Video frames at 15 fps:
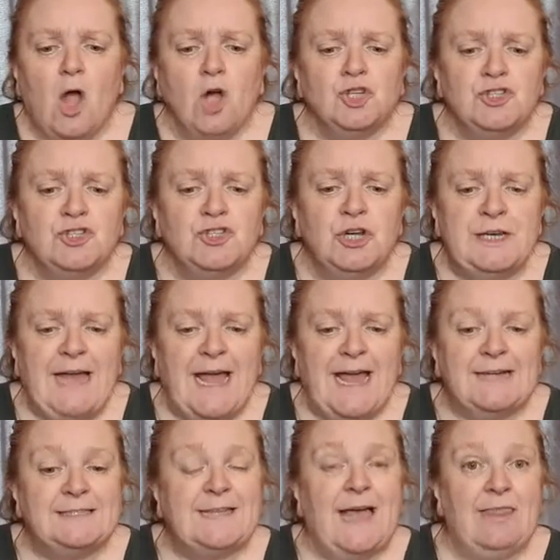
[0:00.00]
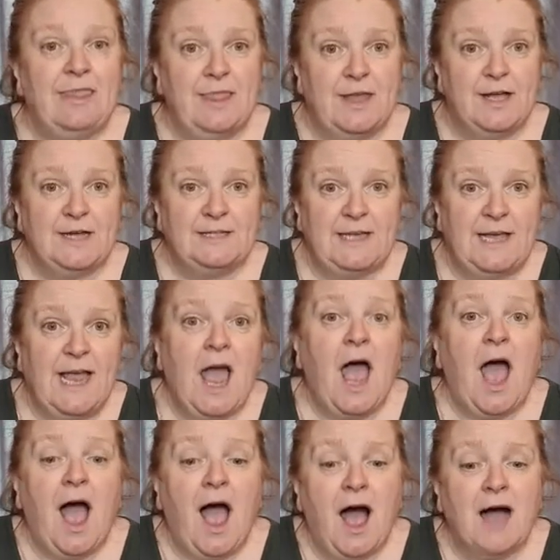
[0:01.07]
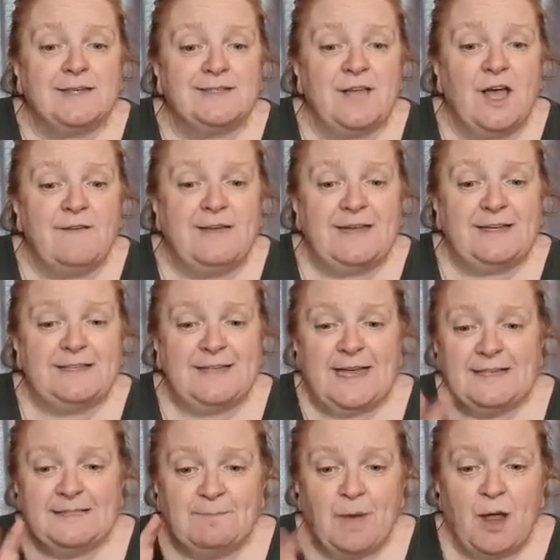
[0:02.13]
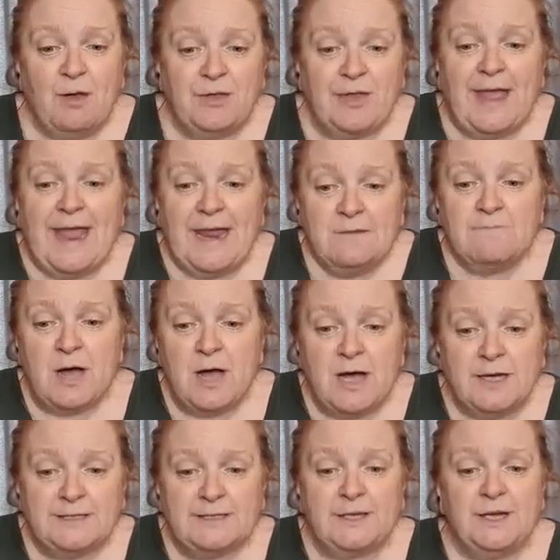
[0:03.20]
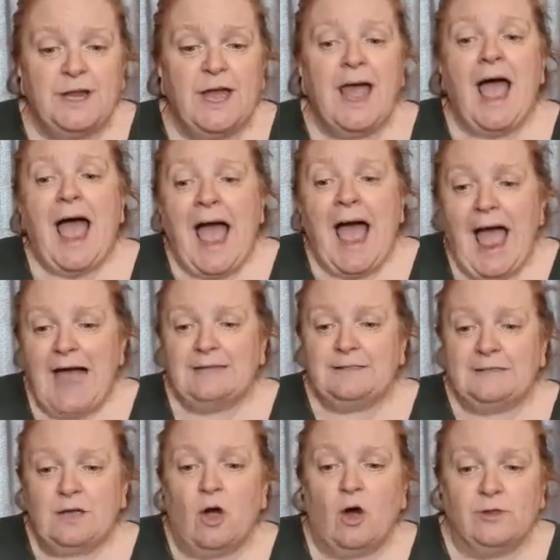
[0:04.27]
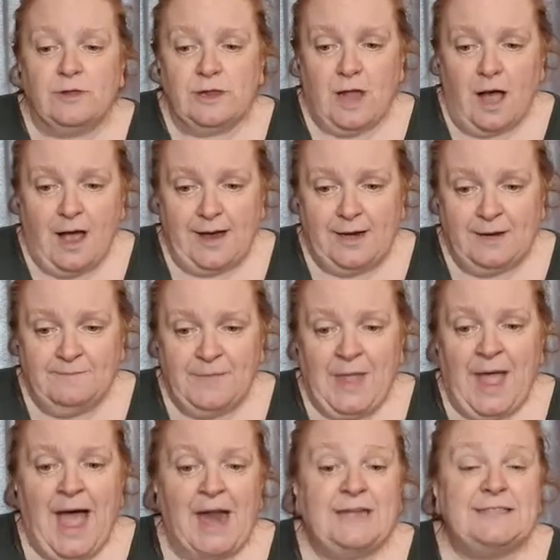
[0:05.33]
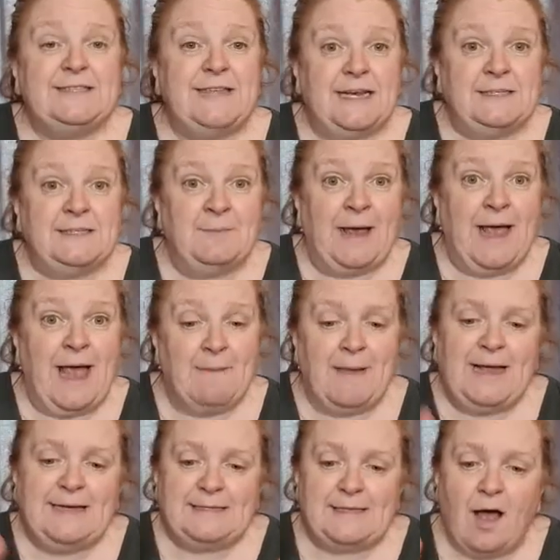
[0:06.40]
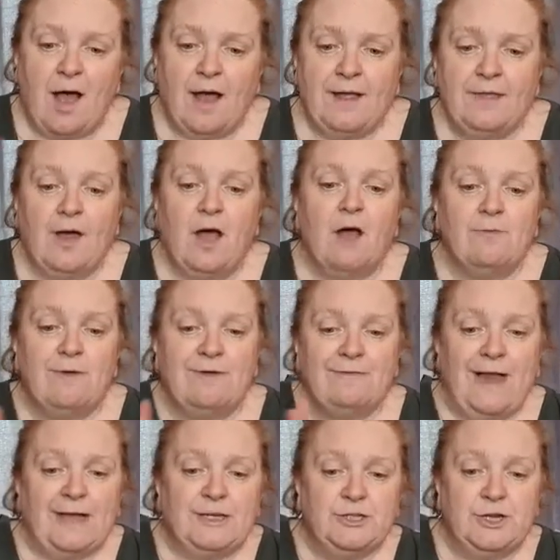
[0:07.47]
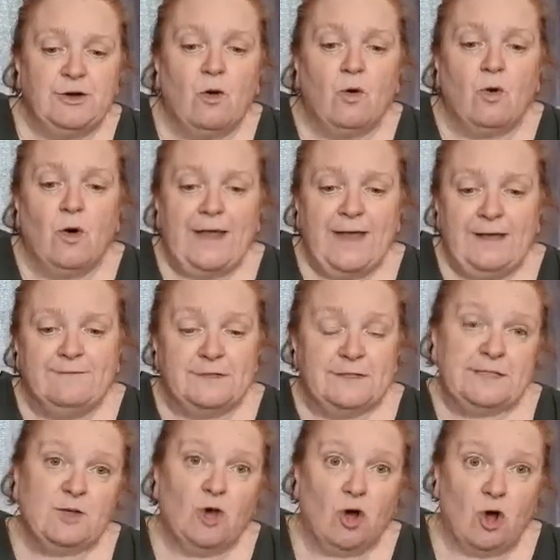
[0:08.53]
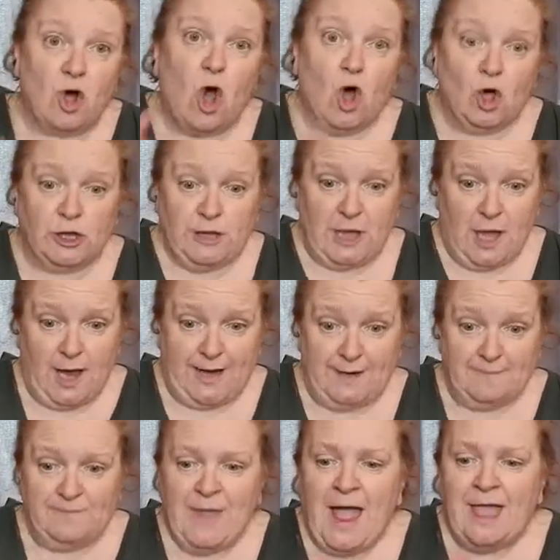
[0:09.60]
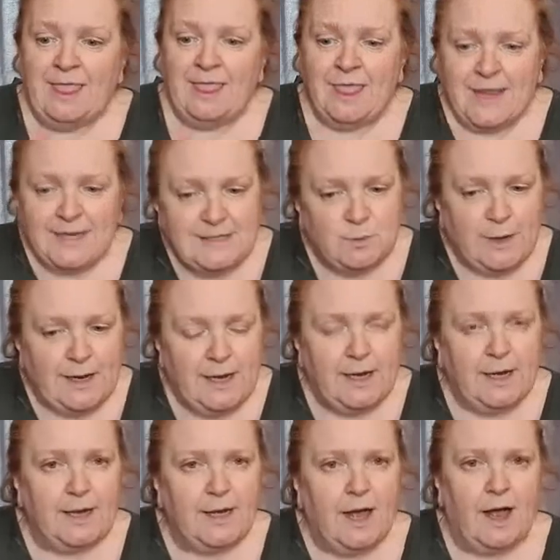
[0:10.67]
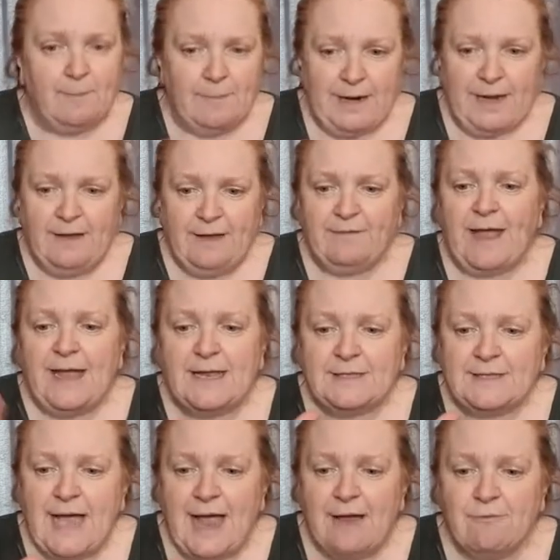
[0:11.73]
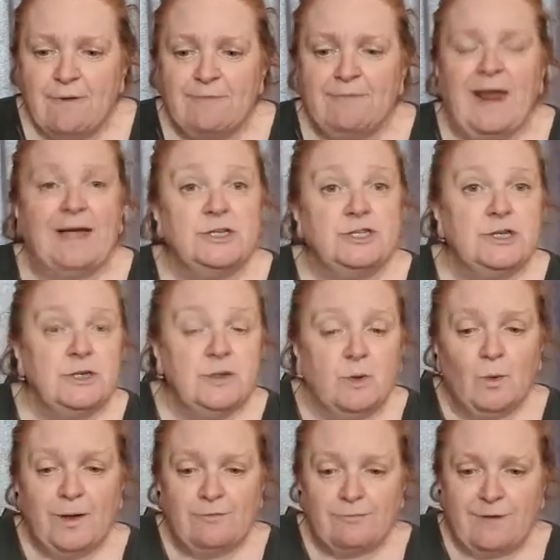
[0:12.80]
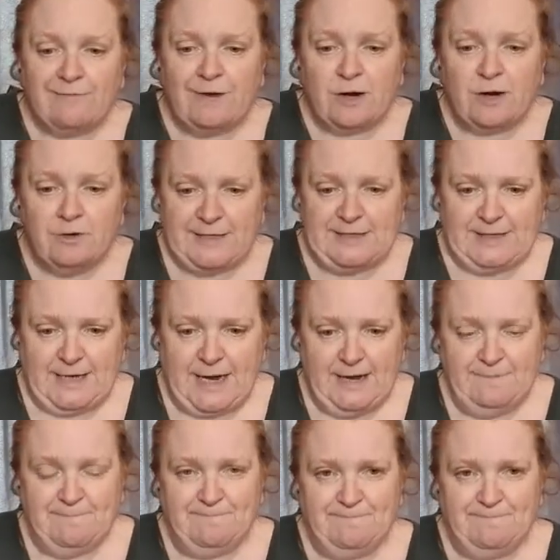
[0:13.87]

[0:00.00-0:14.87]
On Sunday at 10.30, our service is both in person and online. And at 6 p.m. is either a reflection or evensong online. This week, I believe, is a reflection with Reverend Christine.